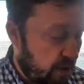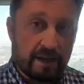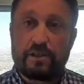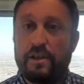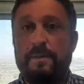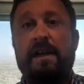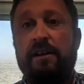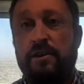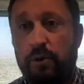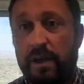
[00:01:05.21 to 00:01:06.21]
Okay, so let me
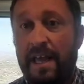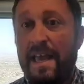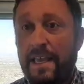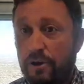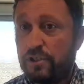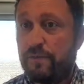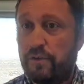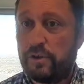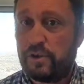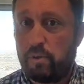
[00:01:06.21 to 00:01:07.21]
cut to it. Here's the
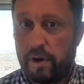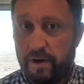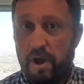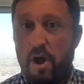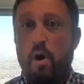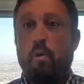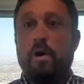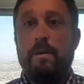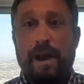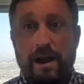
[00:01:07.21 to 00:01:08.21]
first one.
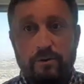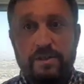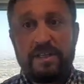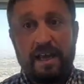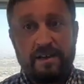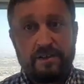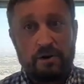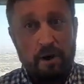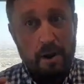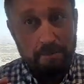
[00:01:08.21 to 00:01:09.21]
We're about to
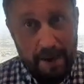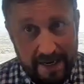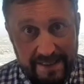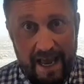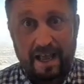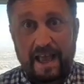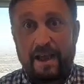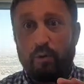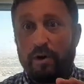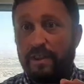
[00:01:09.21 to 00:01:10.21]
enter Pesach,
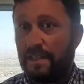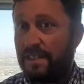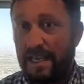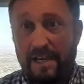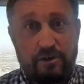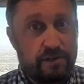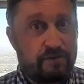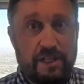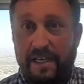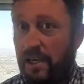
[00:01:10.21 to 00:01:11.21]
and we're in the stages
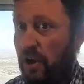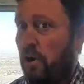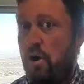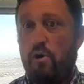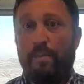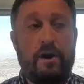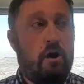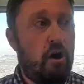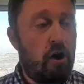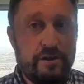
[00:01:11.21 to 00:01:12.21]
of cleaning our home and
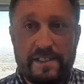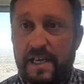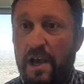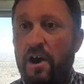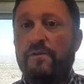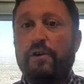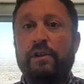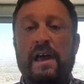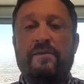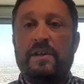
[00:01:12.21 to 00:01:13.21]
our hearts for
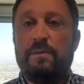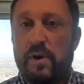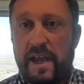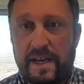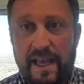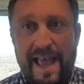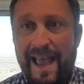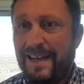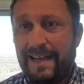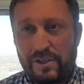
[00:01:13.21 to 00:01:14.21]
leavened bread.
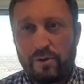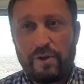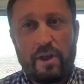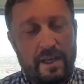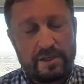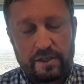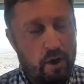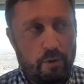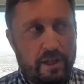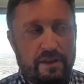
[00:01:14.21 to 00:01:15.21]
And it isn't
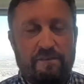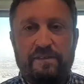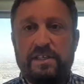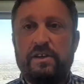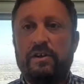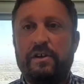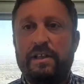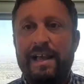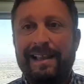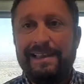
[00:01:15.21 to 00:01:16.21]
only the
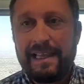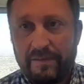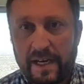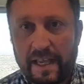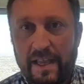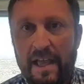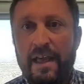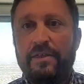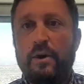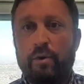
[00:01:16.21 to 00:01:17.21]
physical leavening
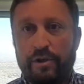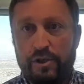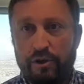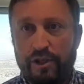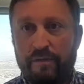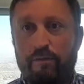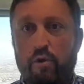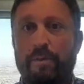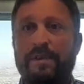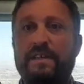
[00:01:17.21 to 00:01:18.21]
that we're searching
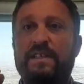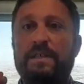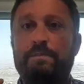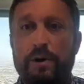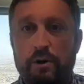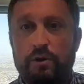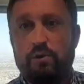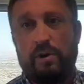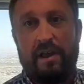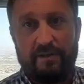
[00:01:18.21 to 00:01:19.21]
for, but the
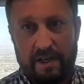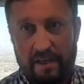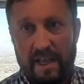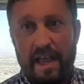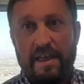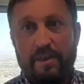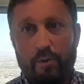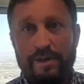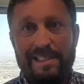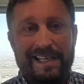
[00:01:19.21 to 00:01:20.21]
spiritual leavening
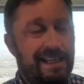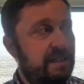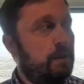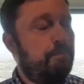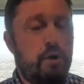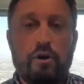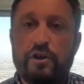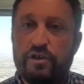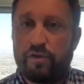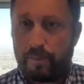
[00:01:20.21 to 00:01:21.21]
that we're seeking to
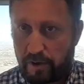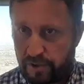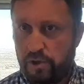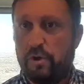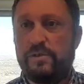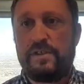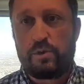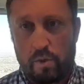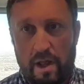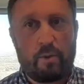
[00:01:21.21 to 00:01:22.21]
purge from our souls
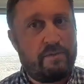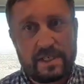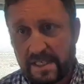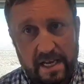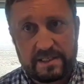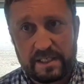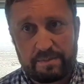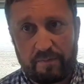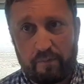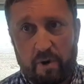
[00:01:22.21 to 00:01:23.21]
as well. We've discussed this
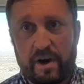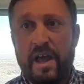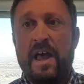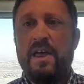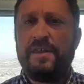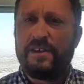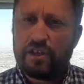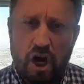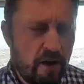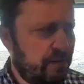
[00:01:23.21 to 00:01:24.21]
before. The
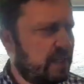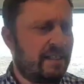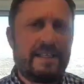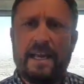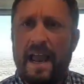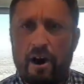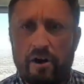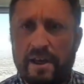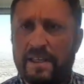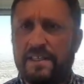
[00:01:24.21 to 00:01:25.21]
softness, the
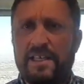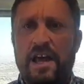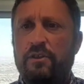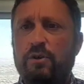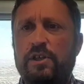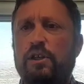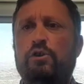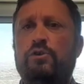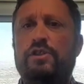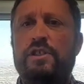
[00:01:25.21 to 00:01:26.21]
arrogance, those
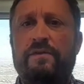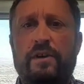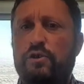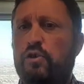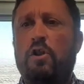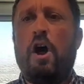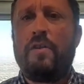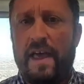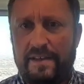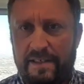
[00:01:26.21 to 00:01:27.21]
illusions of control,
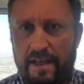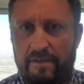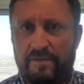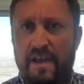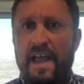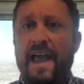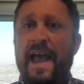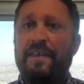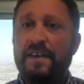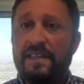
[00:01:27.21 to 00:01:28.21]
all that stuff.
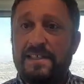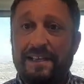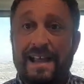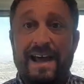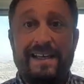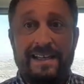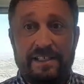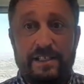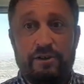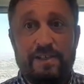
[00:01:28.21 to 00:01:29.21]
And this is a lot
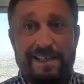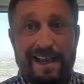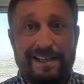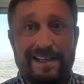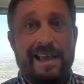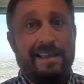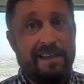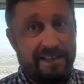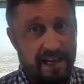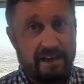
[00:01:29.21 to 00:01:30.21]
easier said
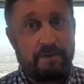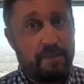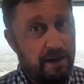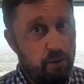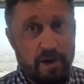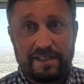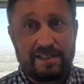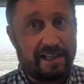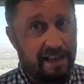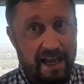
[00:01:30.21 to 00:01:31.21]
than done. In many ways,
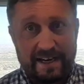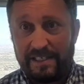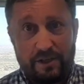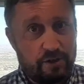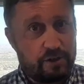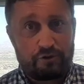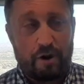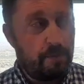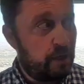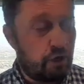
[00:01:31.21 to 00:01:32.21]
it's a lot easier
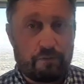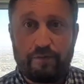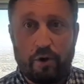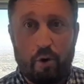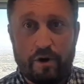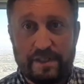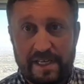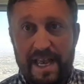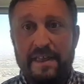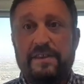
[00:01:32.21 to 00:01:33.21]
scrubbing your
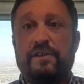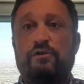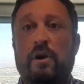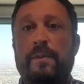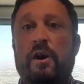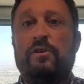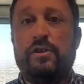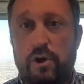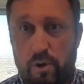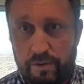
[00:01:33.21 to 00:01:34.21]
floors than scrubbing our
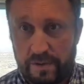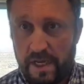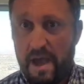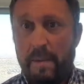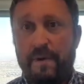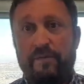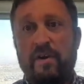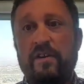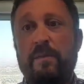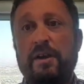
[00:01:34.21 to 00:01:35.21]
souls. But a
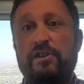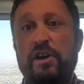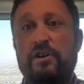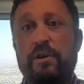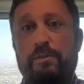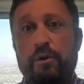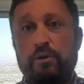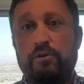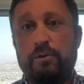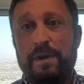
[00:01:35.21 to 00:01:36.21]
friend of mine shared an
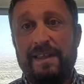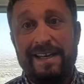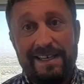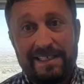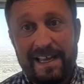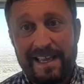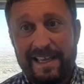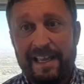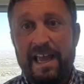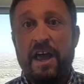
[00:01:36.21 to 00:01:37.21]
approach with me that he's
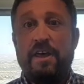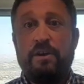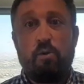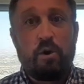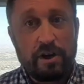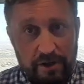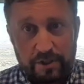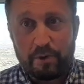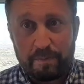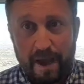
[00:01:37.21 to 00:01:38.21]
taking that we're going to
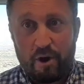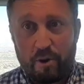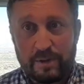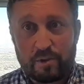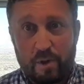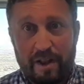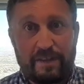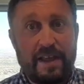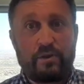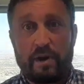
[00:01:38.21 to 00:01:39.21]
do in my home as well,
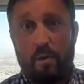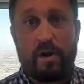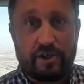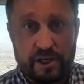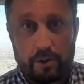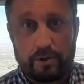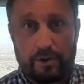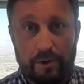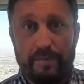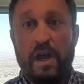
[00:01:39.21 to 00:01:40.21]
and that's what I want to share
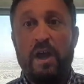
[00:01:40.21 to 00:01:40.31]
with you.